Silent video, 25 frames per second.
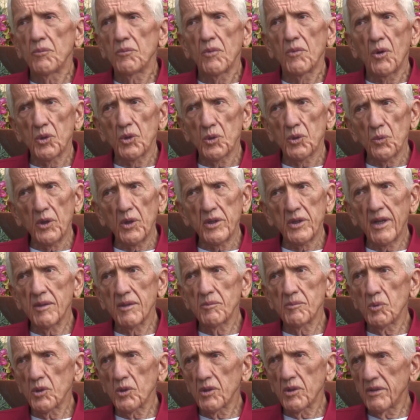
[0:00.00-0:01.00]
on the one hand,
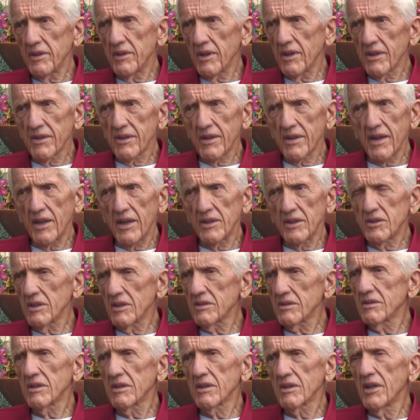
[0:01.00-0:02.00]
but on the other hand,
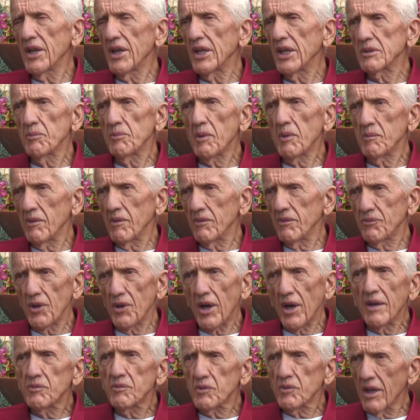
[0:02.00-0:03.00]
just in the last maybe
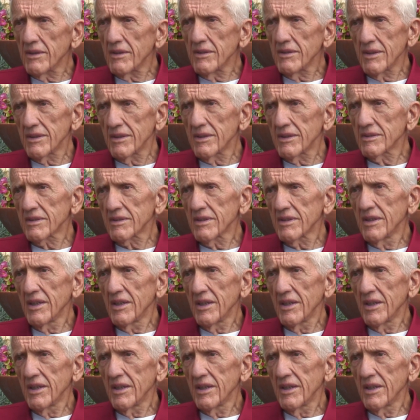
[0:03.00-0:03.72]
five, ten years,